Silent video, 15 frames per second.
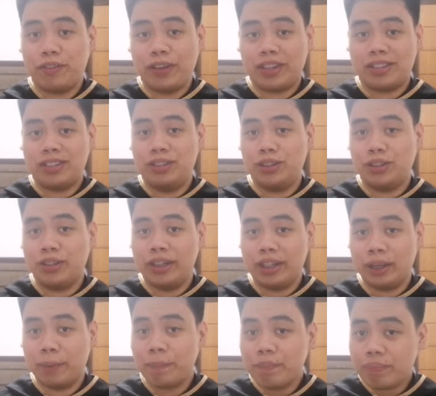effects
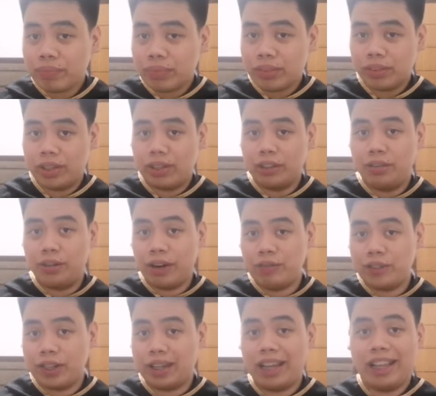during the
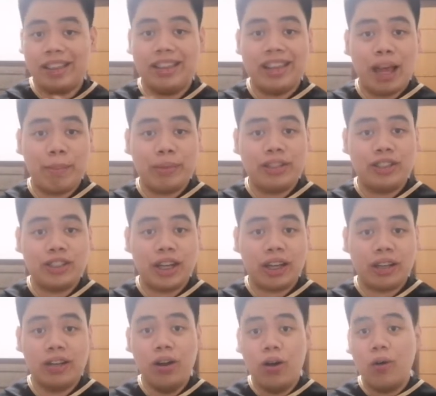drive check and the damage
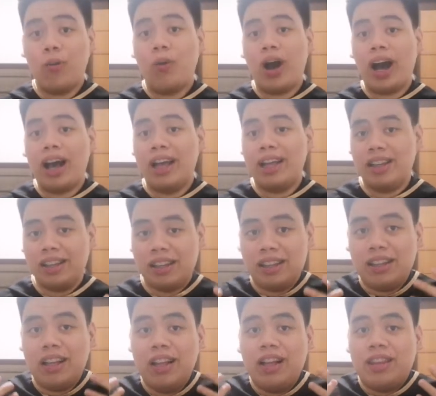check, while
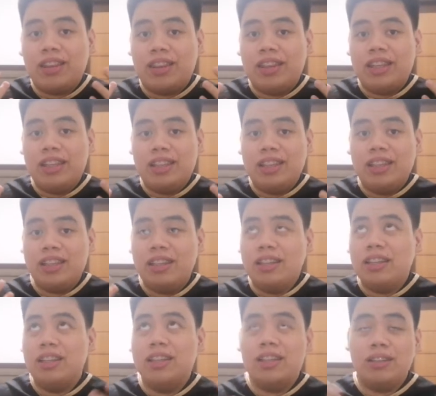the
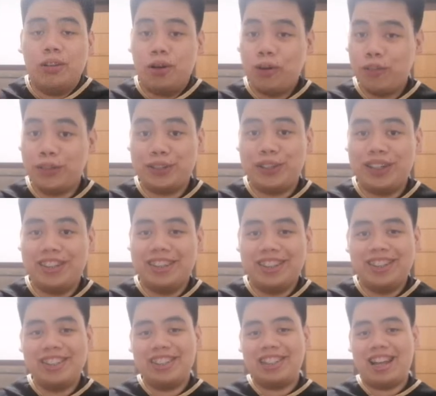
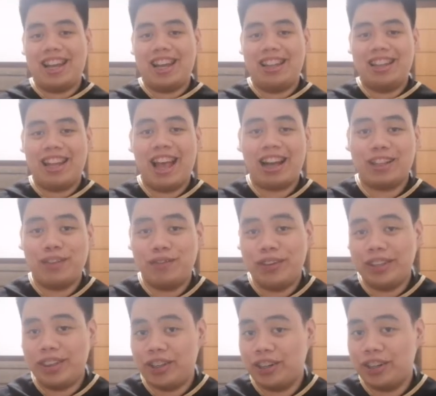overtriggers can
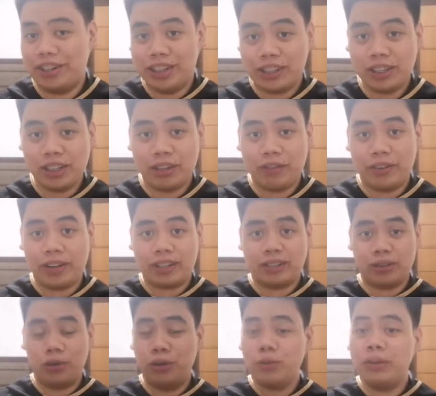activate their additional
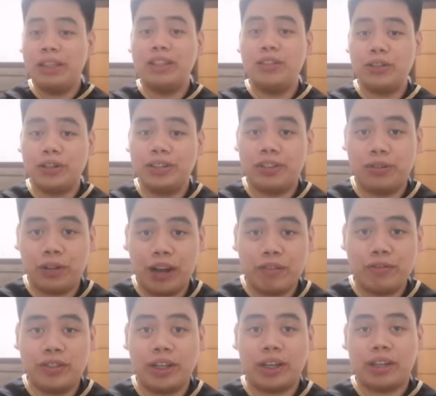effects only during the
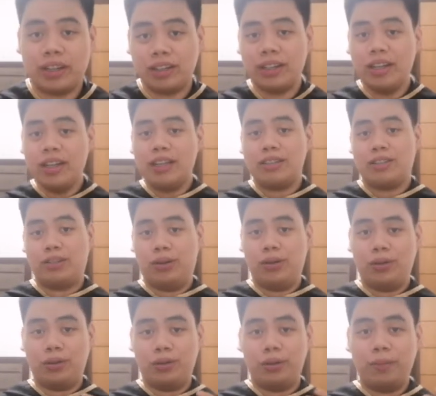drive check.
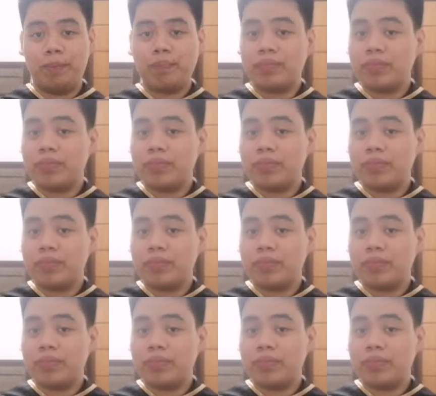So,